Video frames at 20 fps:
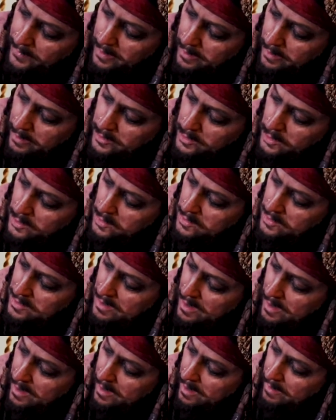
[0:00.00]
And I
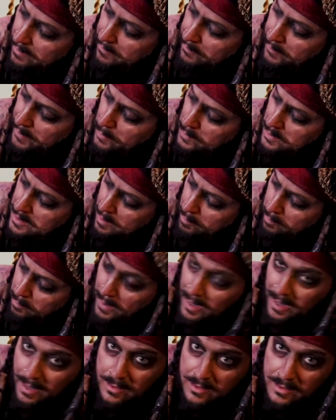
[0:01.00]
used uh, felt tip
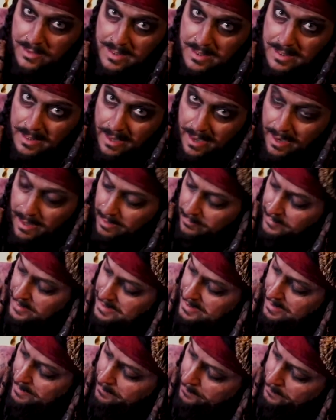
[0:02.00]
pens to colour
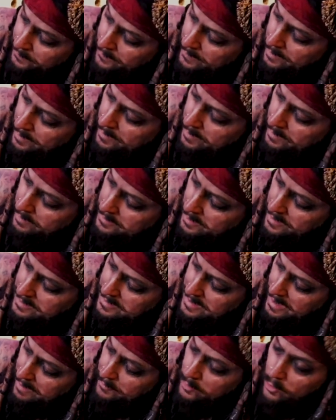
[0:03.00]
this in. It
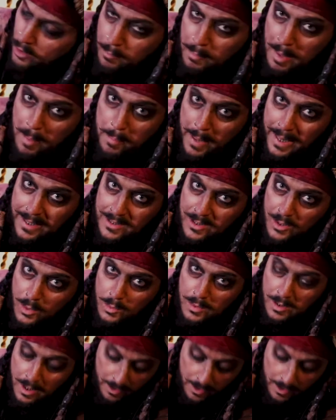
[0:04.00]
doesn't have to. It could be pencils.